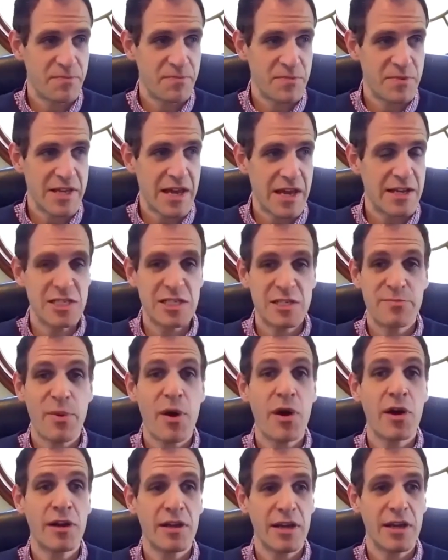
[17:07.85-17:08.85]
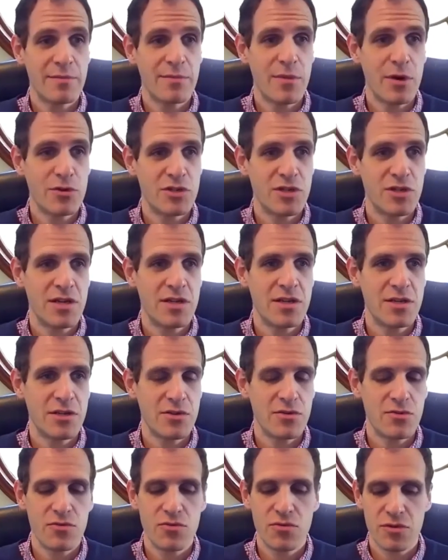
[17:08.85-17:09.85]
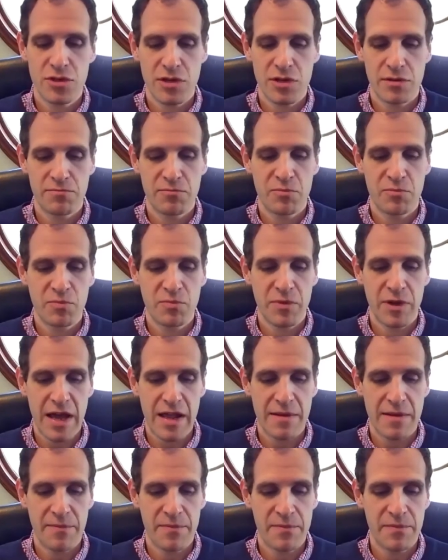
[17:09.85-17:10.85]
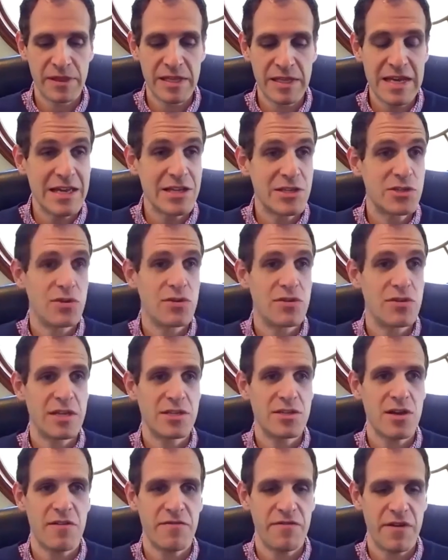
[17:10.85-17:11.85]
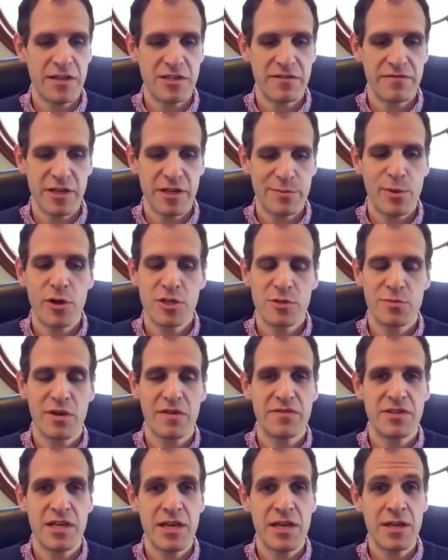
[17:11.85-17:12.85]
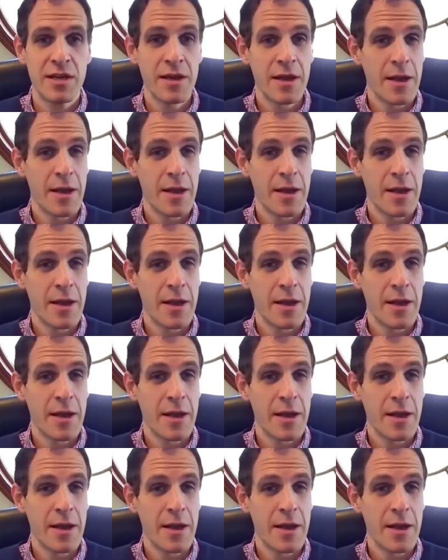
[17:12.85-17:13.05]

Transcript: set a spark in motion to kind of lead to this offensive explosion we've seen.